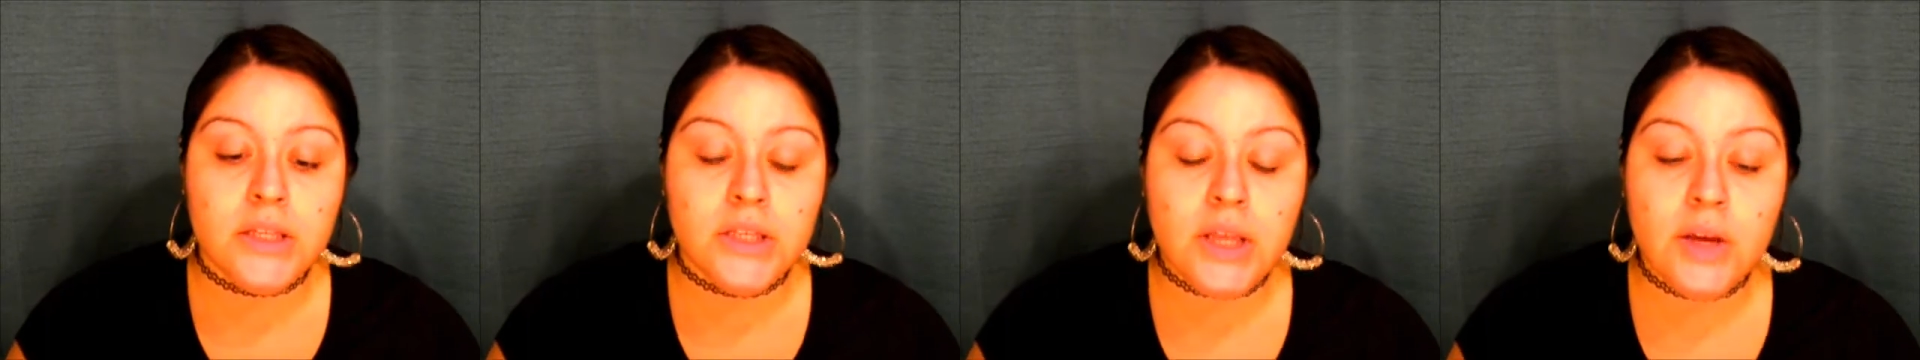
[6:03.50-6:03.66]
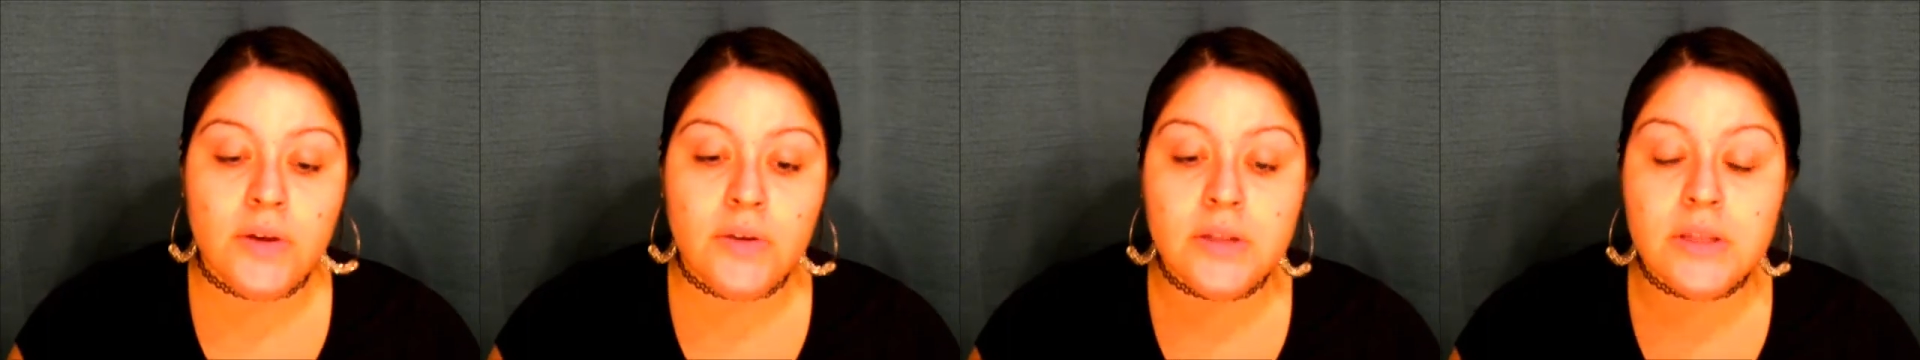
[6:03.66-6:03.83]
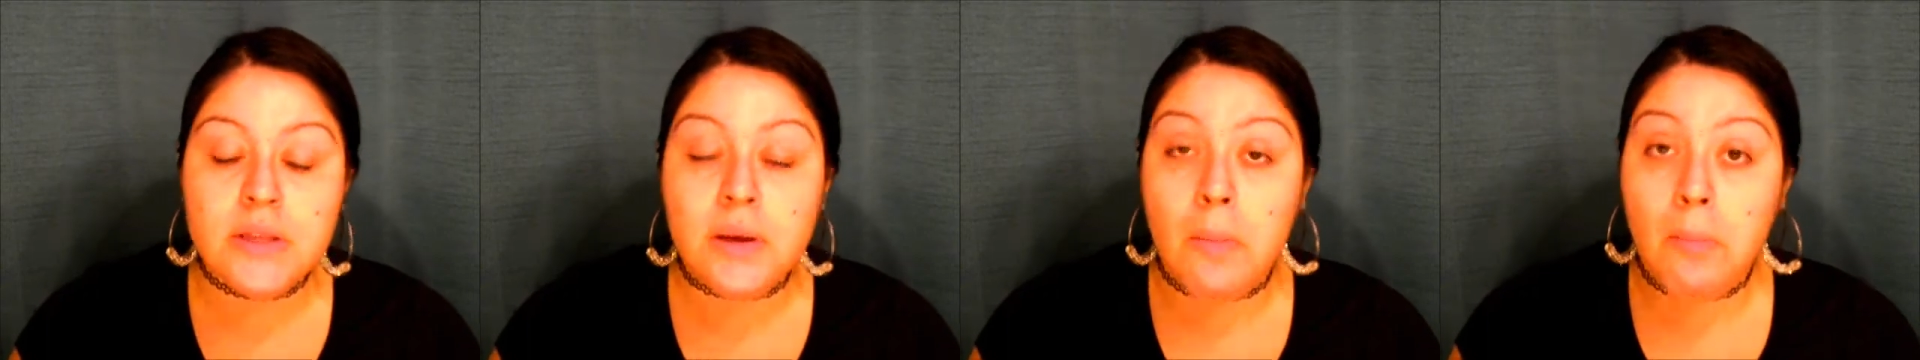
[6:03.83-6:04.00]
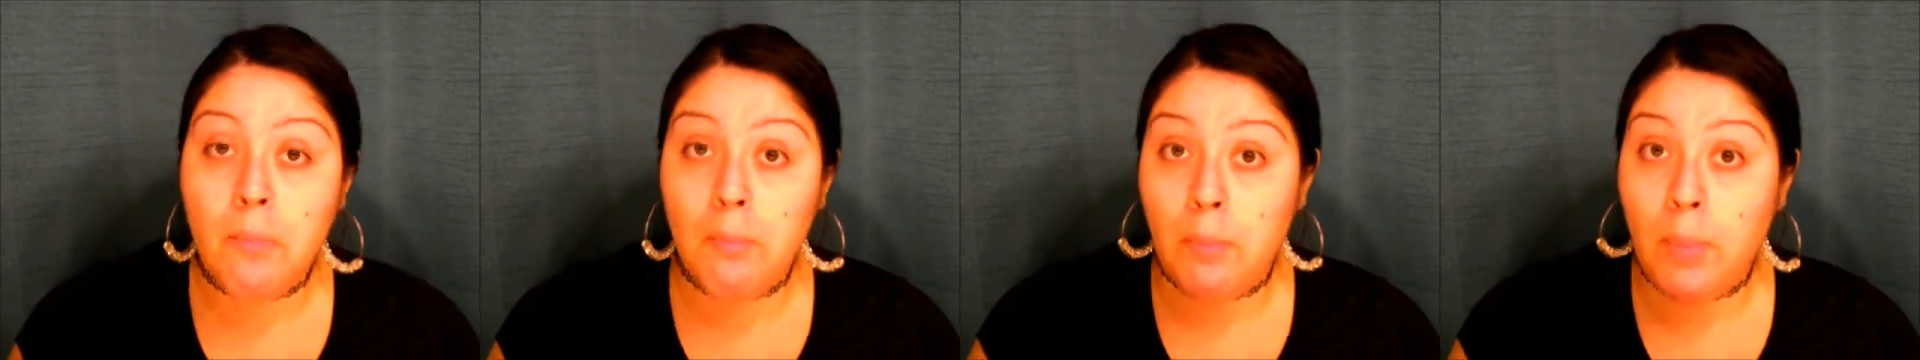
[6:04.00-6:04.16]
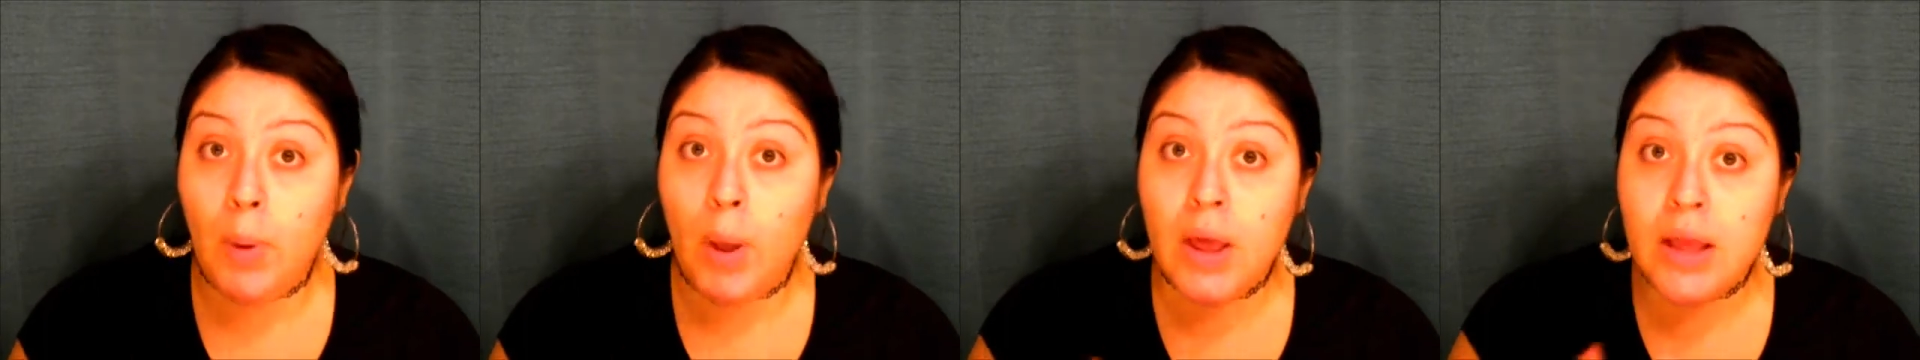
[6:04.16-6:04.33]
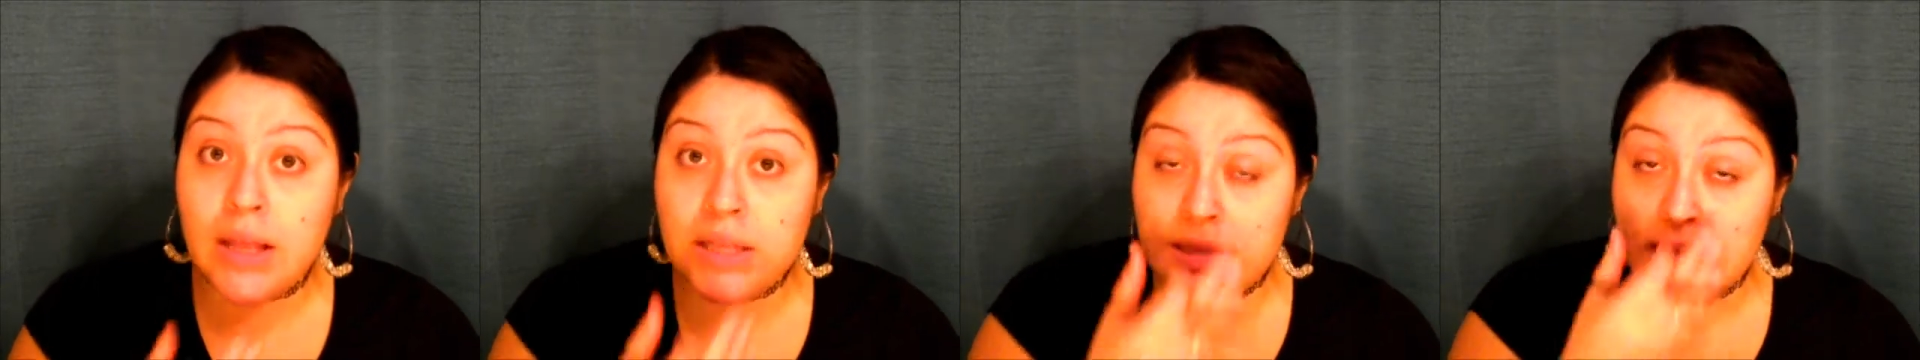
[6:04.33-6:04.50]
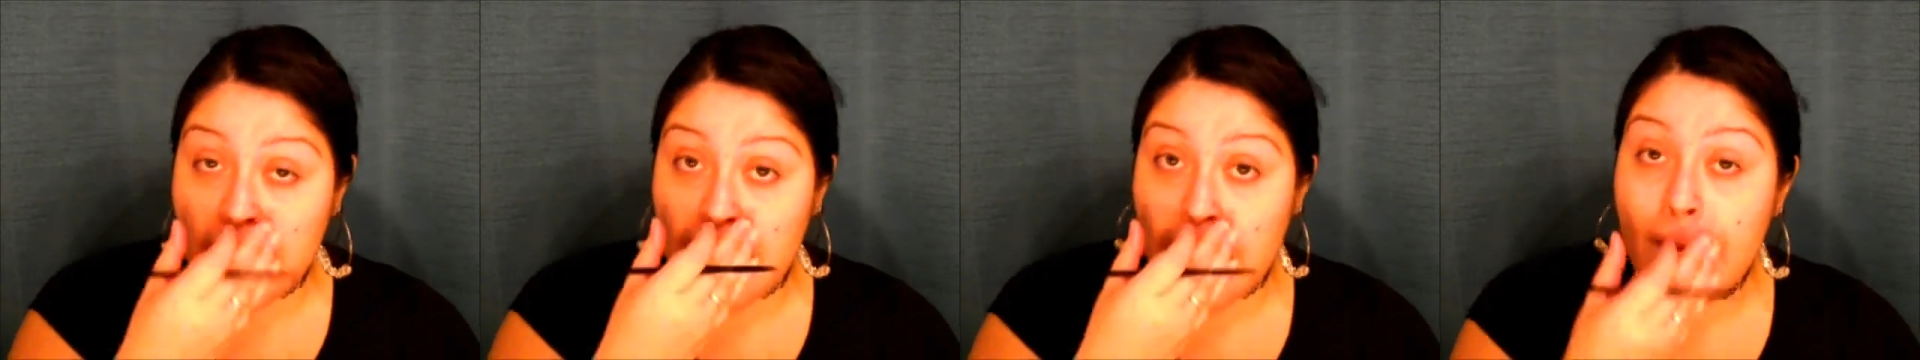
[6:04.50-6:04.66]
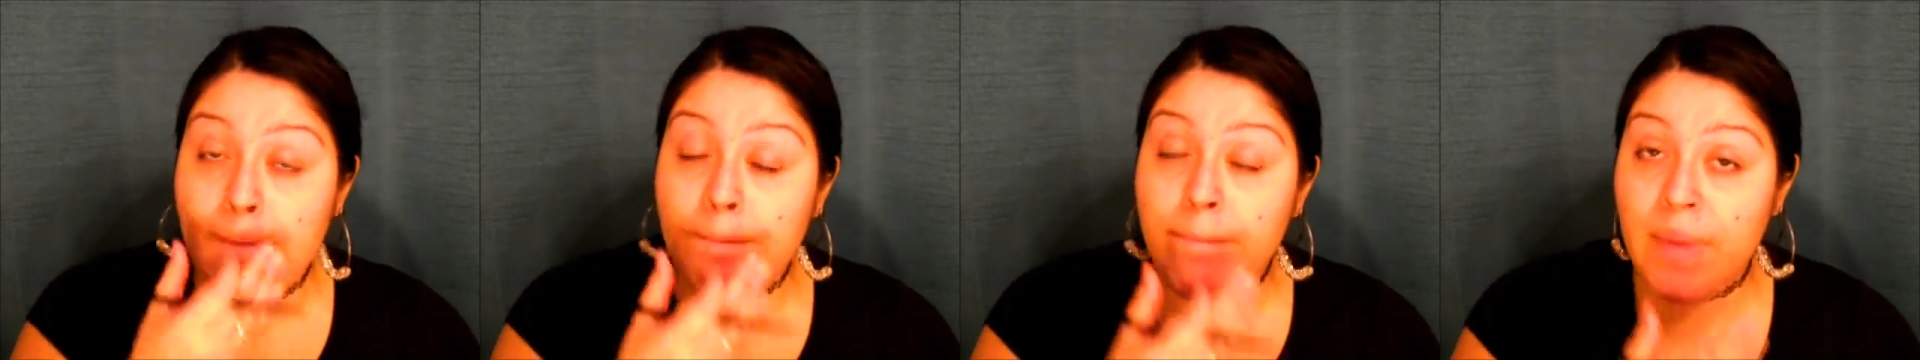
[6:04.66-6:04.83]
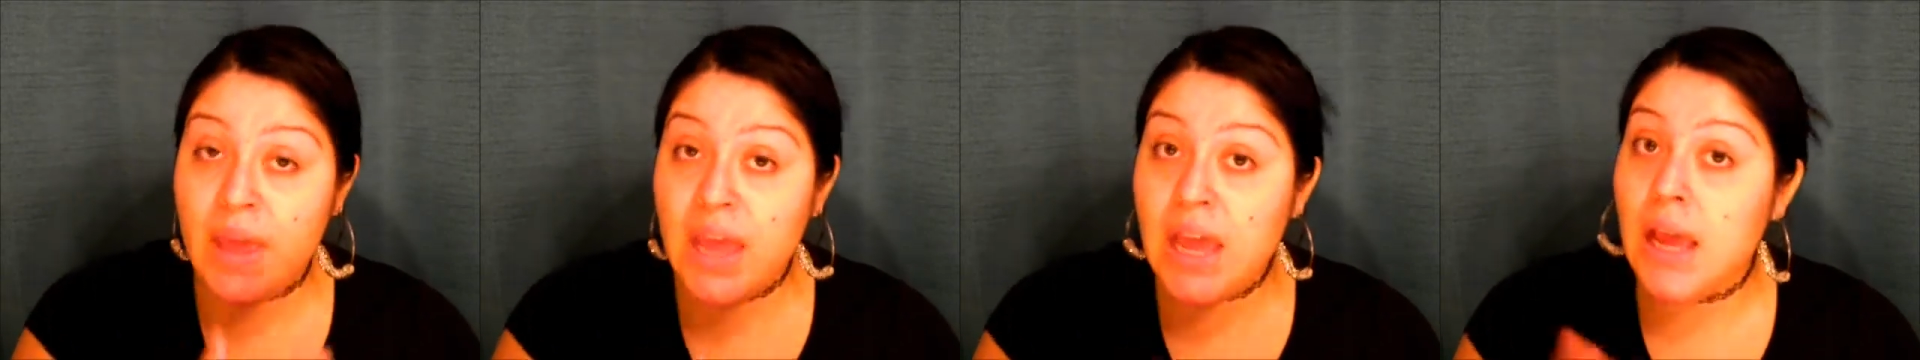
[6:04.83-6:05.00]
So it's like
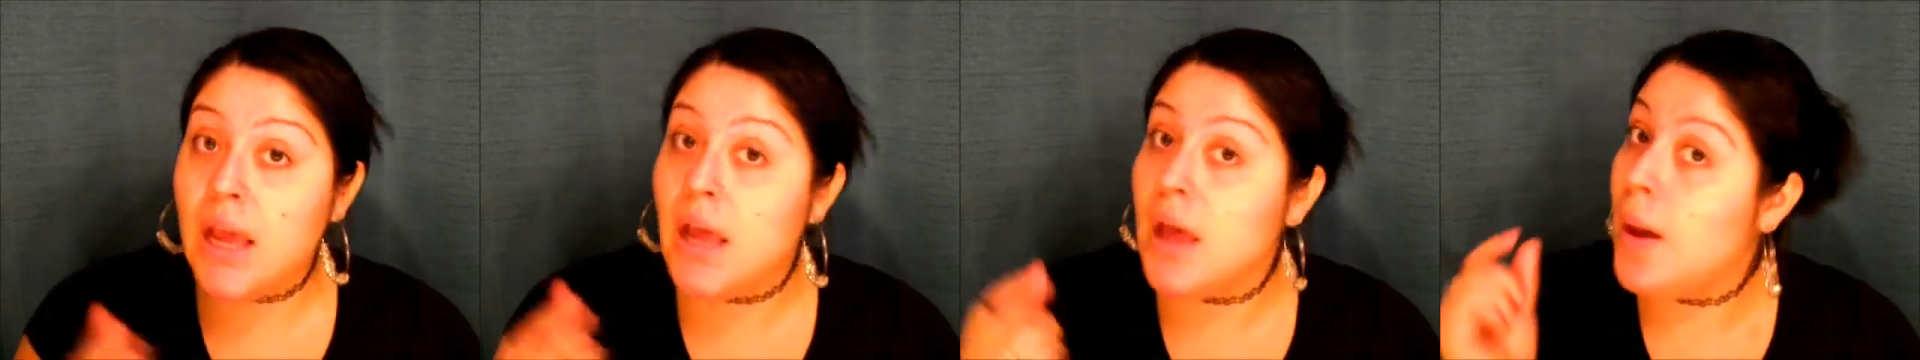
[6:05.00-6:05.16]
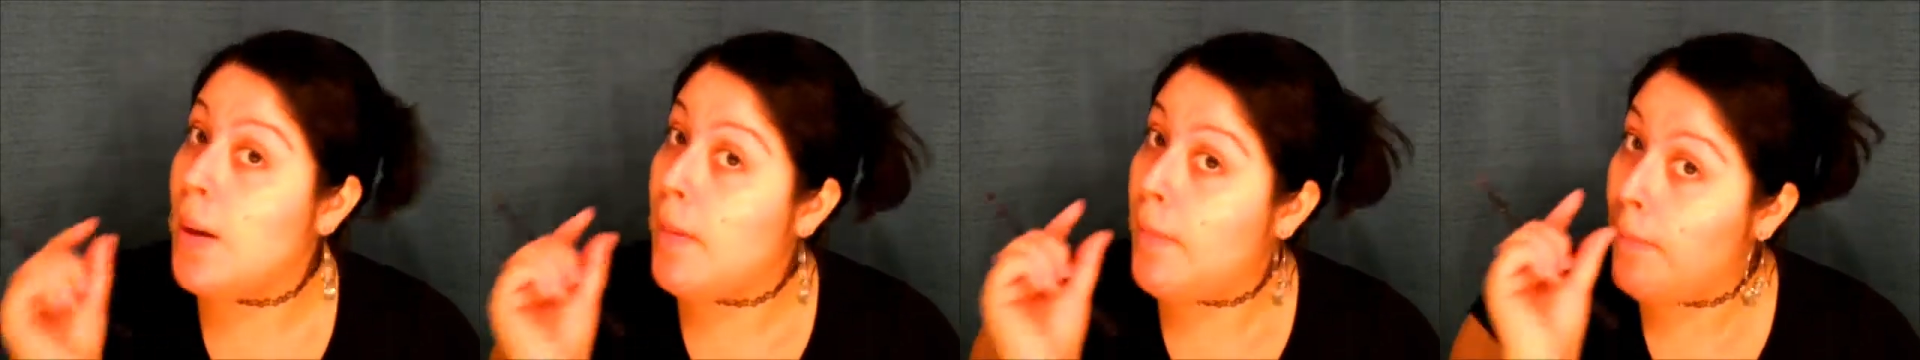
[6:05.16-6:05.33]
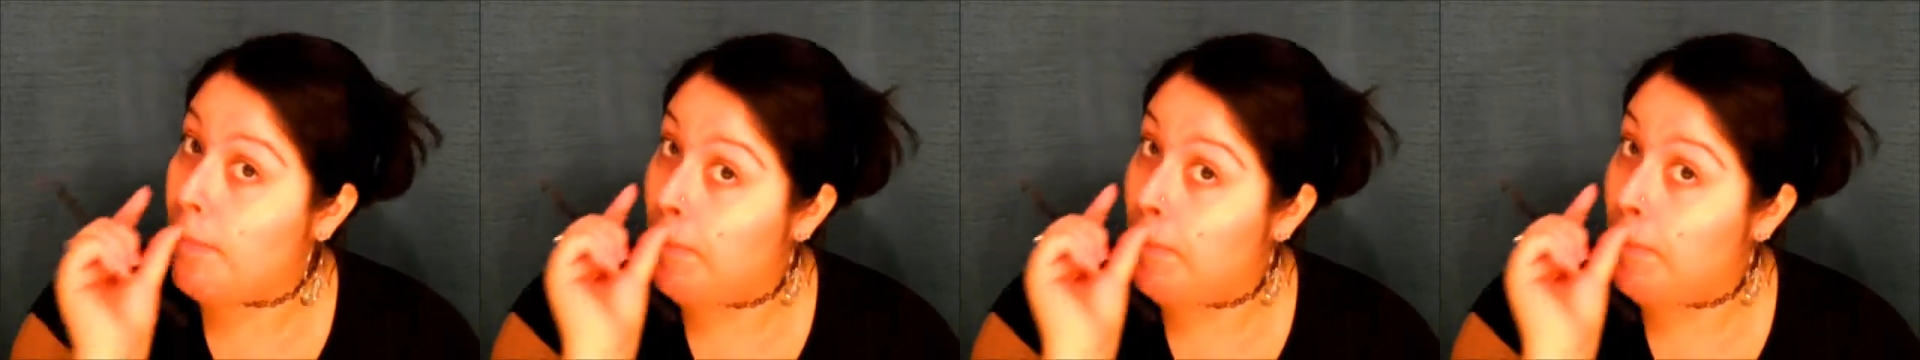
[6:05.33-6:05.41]
a big